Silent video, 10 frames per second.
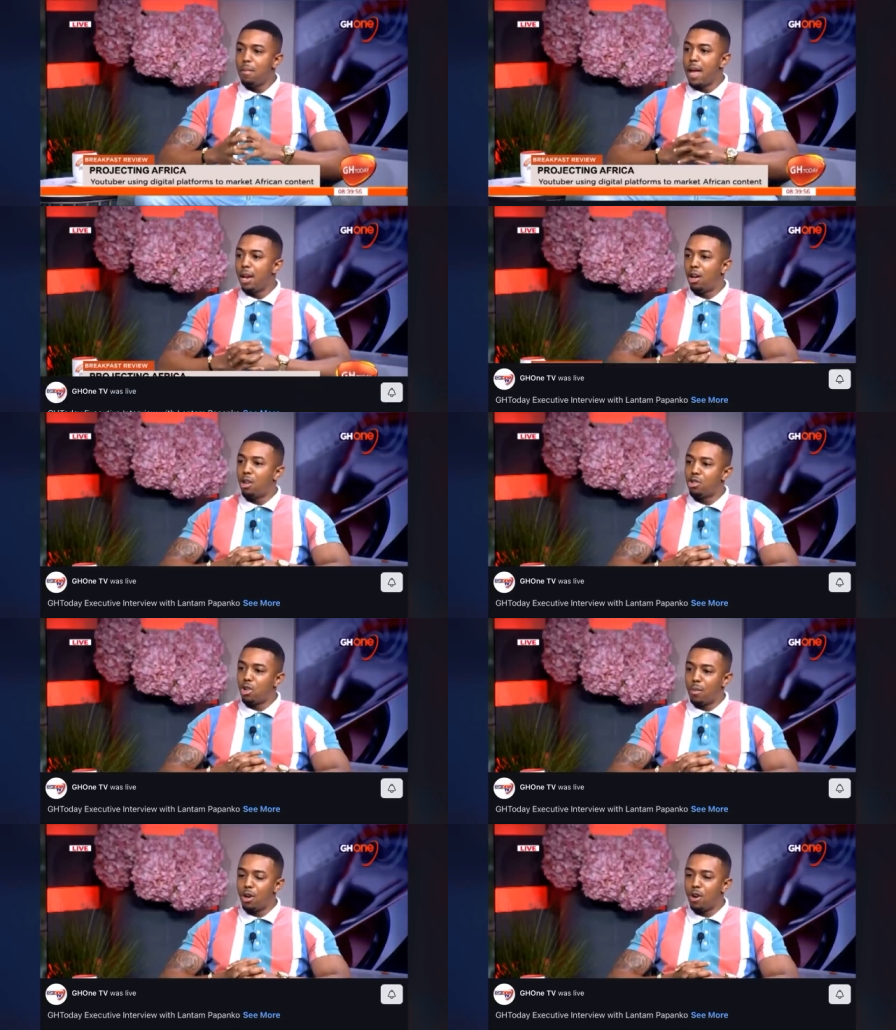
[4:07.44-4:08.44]
Man,
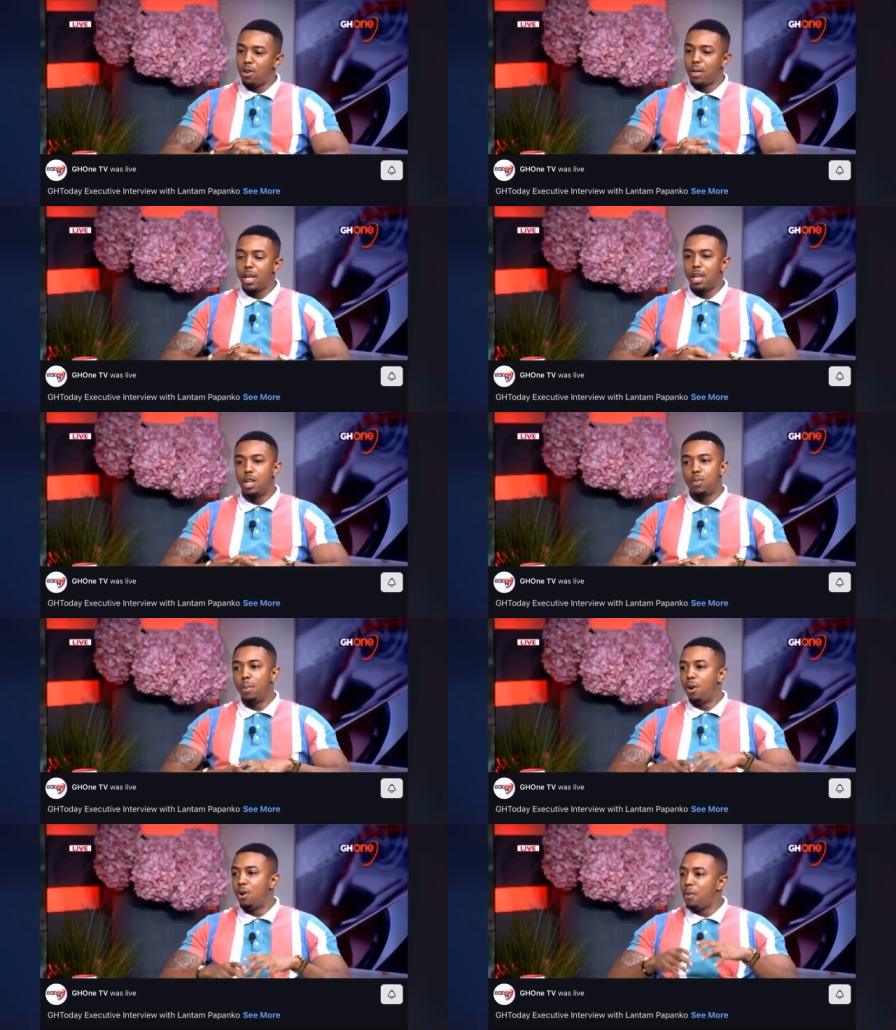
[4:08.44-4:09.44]
long-term goal channel, is channel?
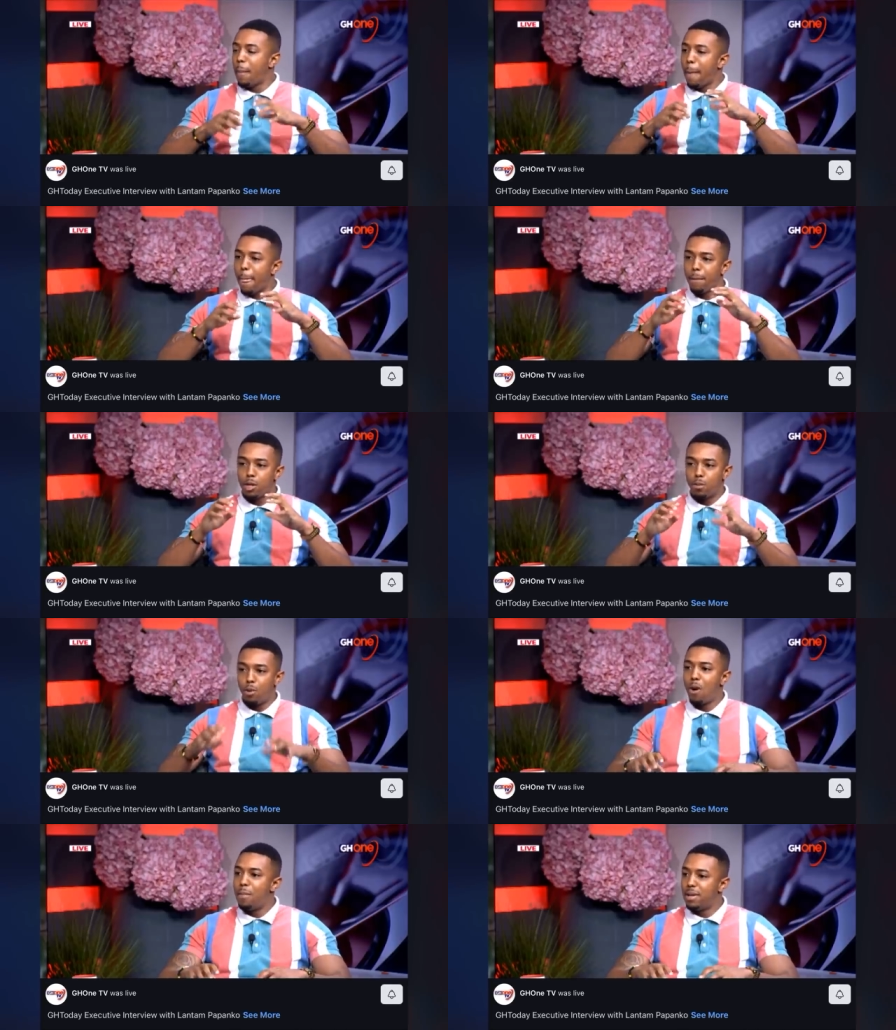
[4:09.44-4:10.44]
promote
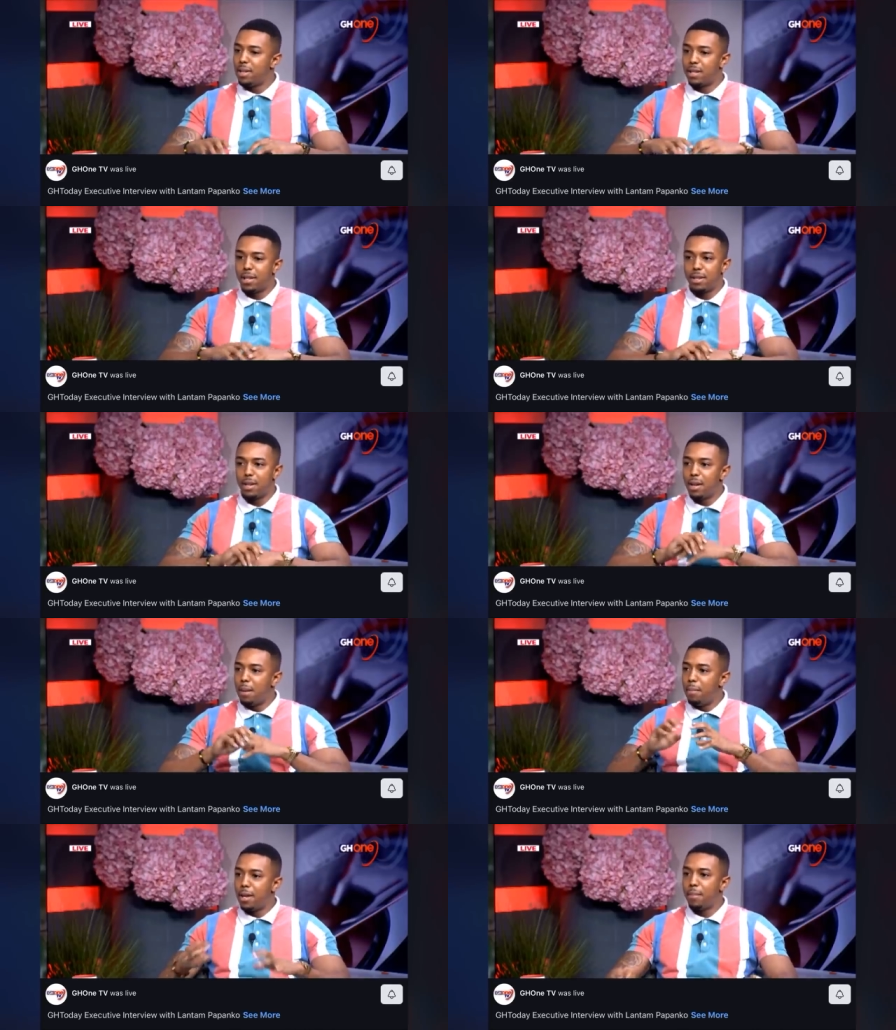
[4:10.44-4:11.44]
small businesses,
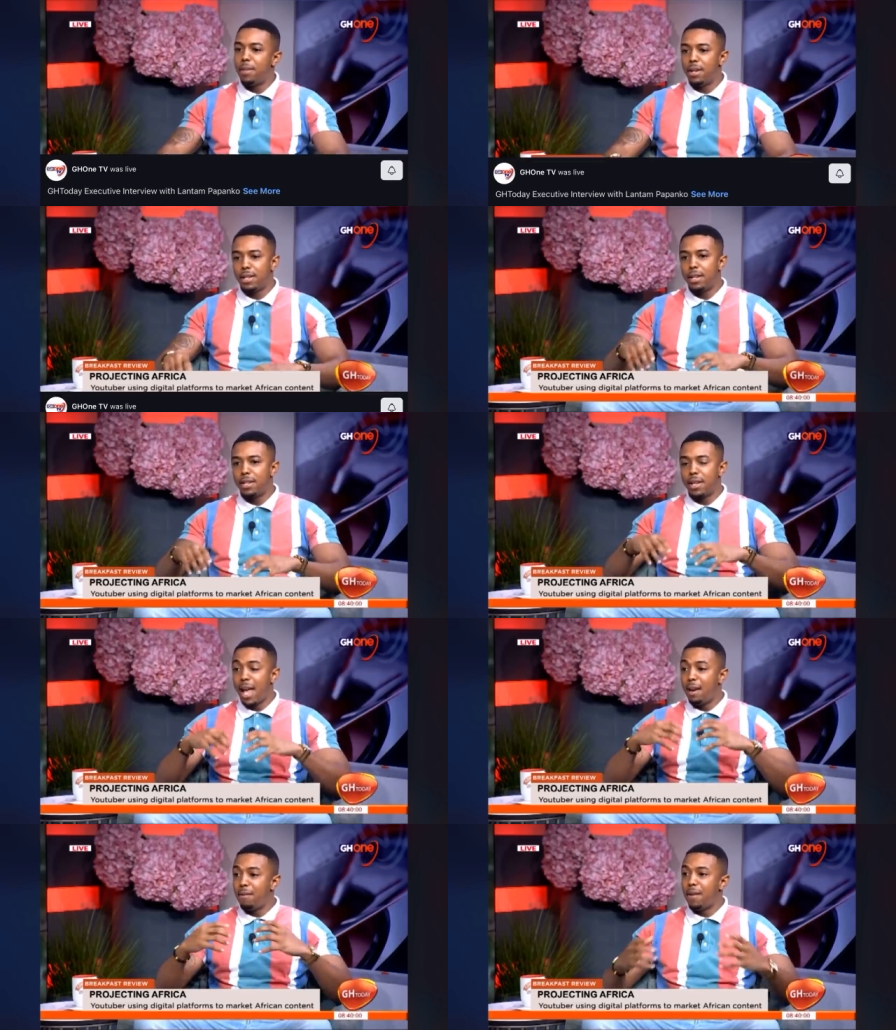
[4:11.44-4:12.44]
big businesses,
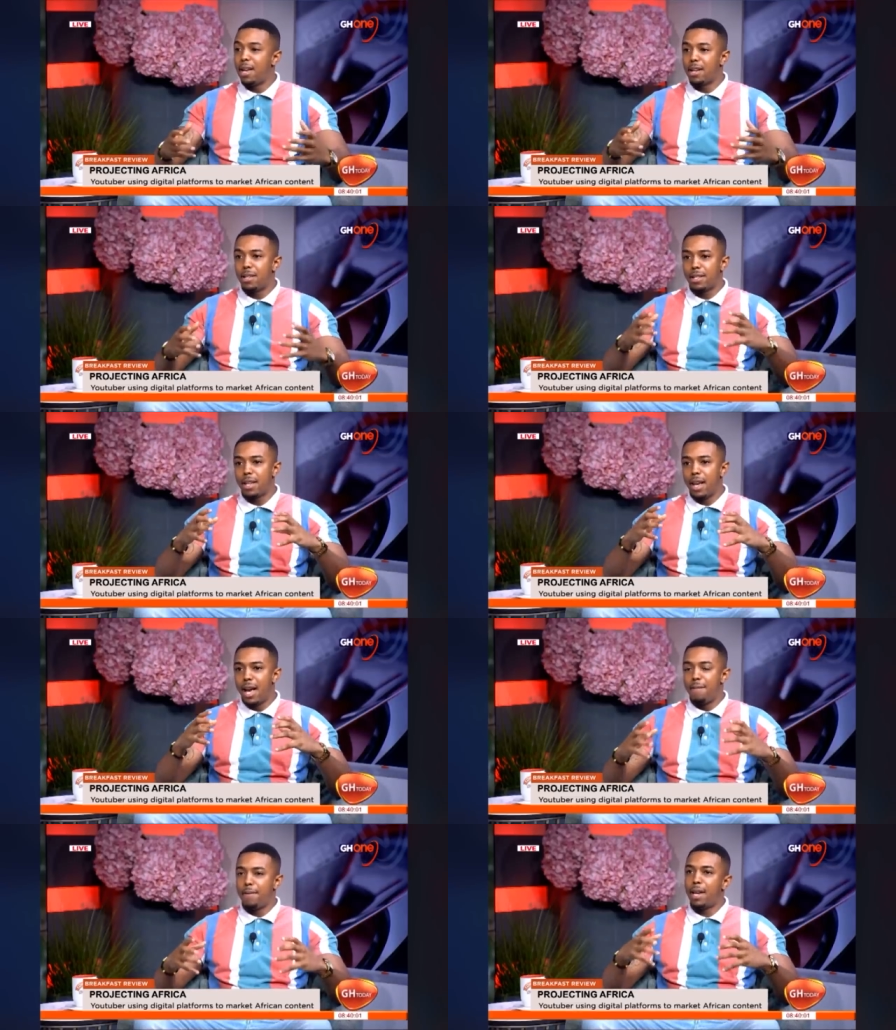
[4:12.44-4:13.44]
elevate. Because
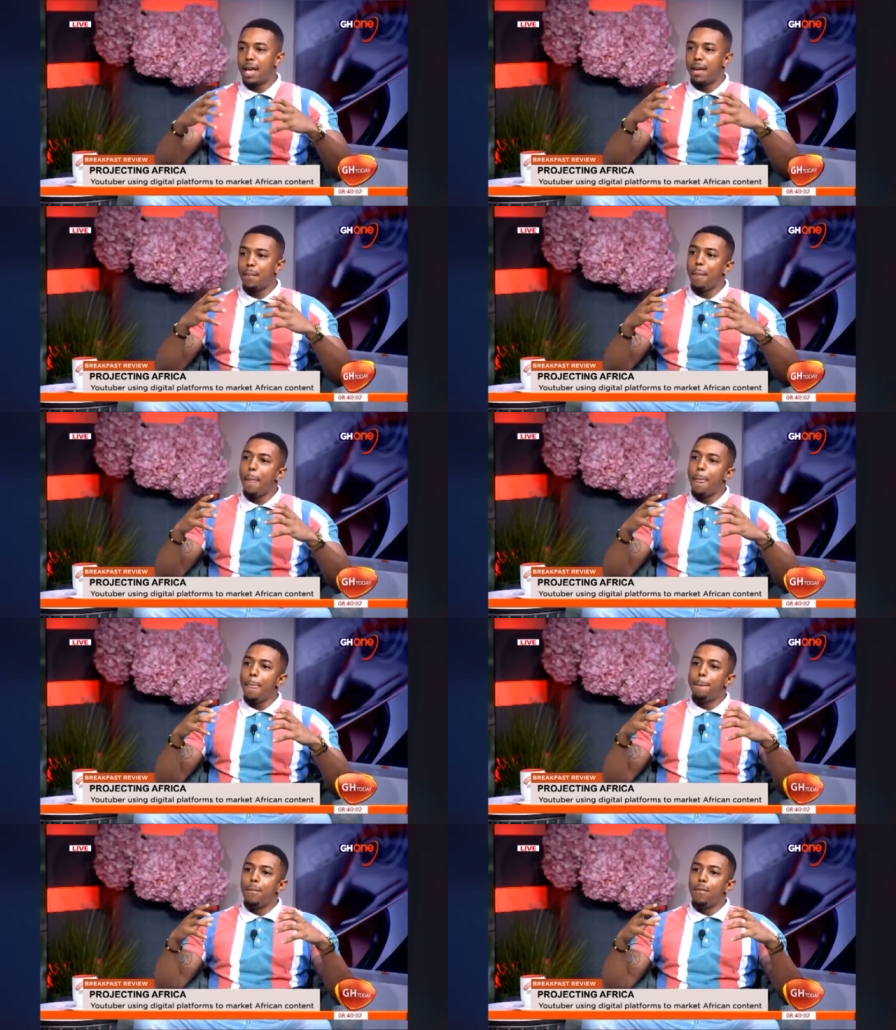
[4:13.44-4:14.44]
I feel like
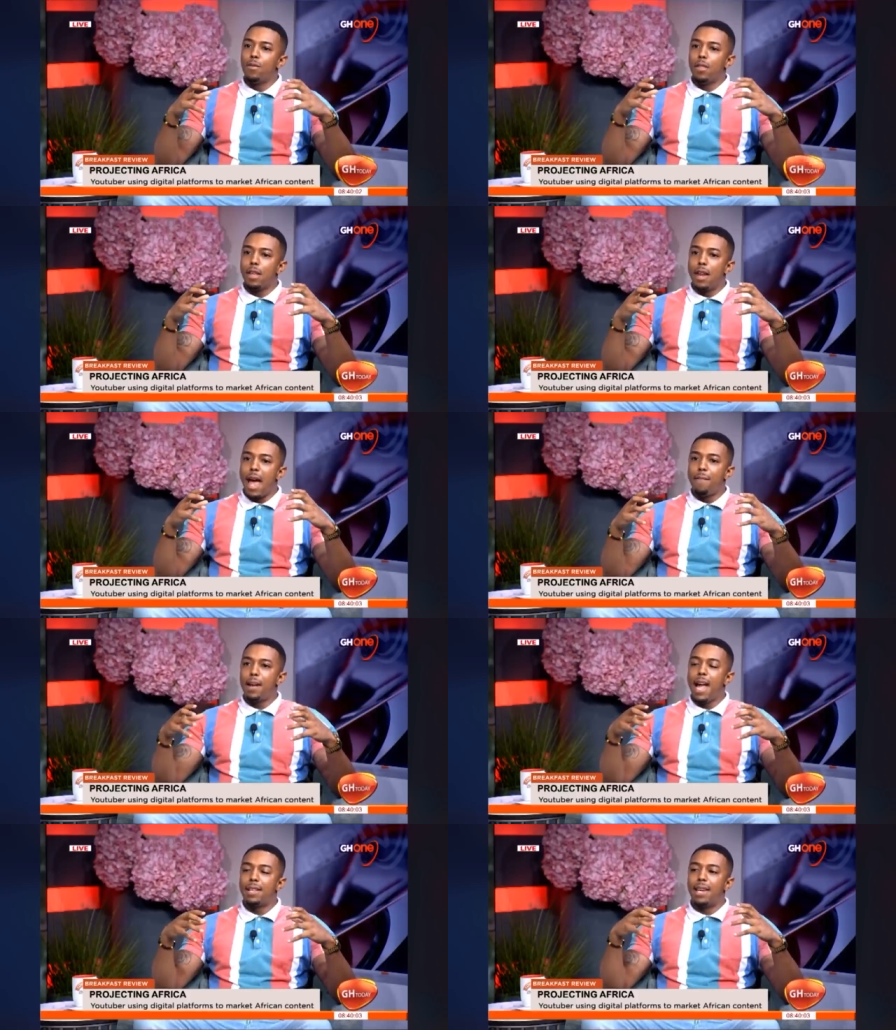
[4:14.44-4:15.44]

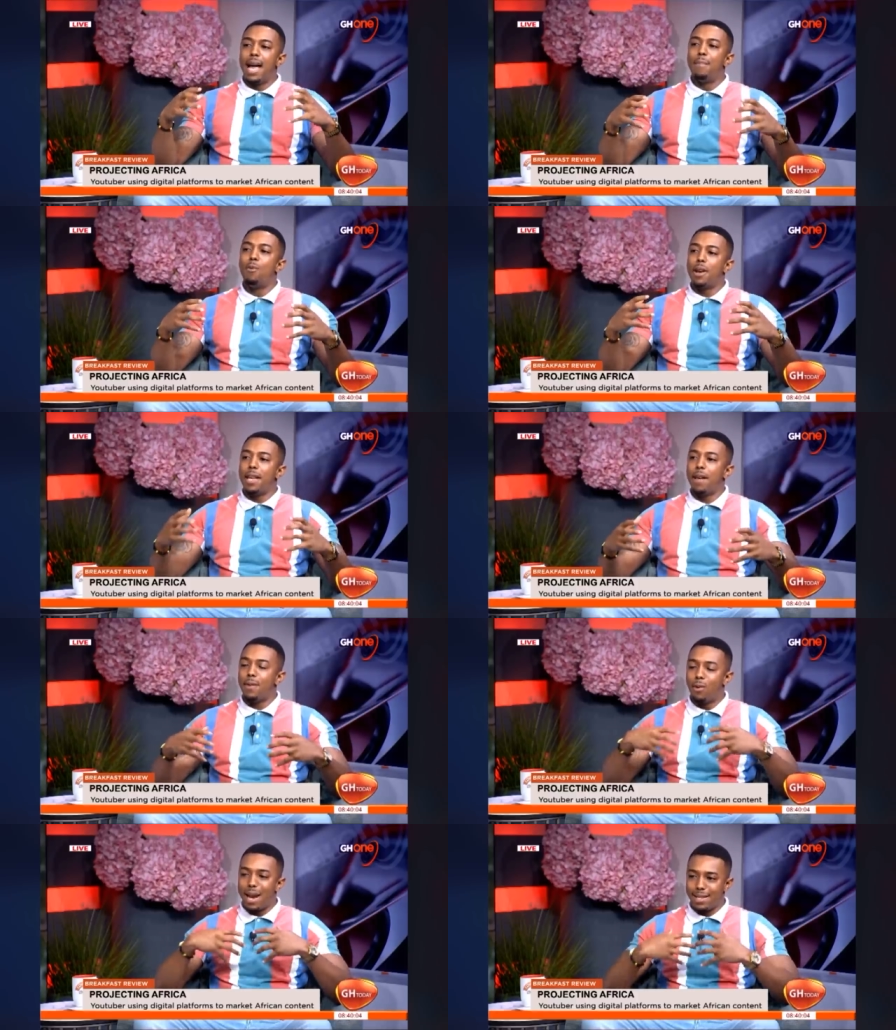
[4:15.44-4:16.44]
Africa has a lot more to give
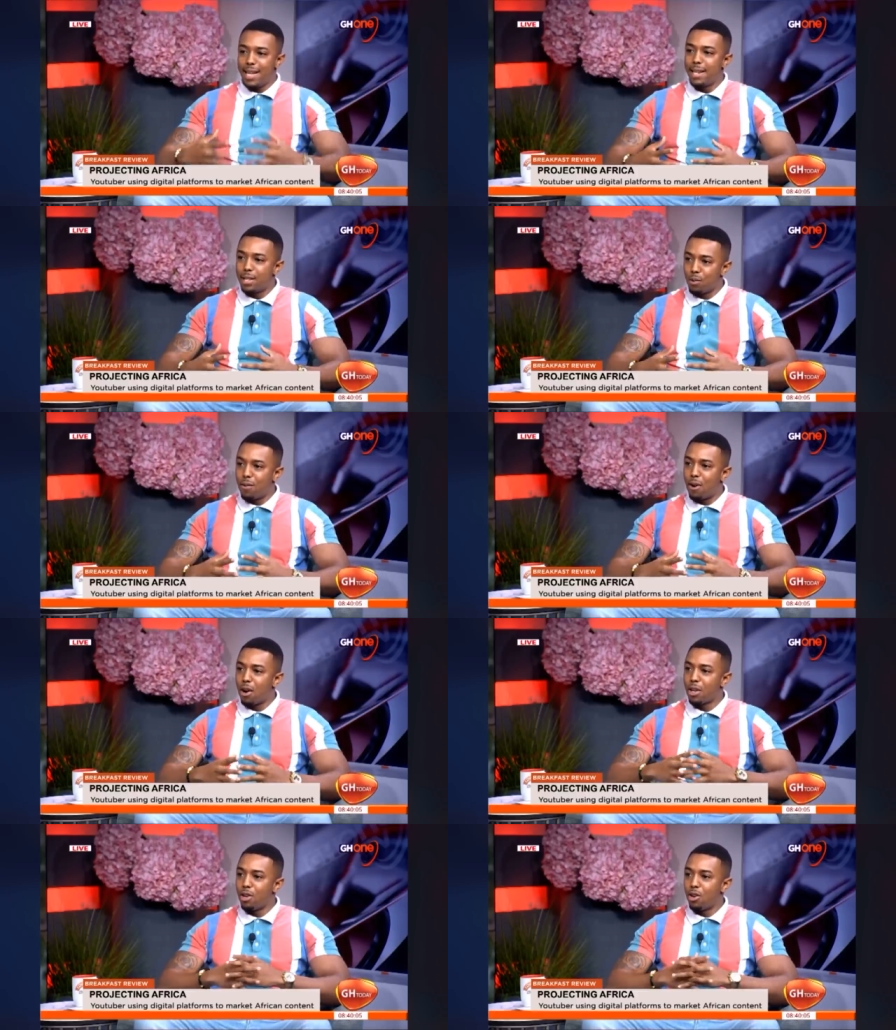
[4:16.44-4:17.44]
than what I've seen so far. Mm-hmm. You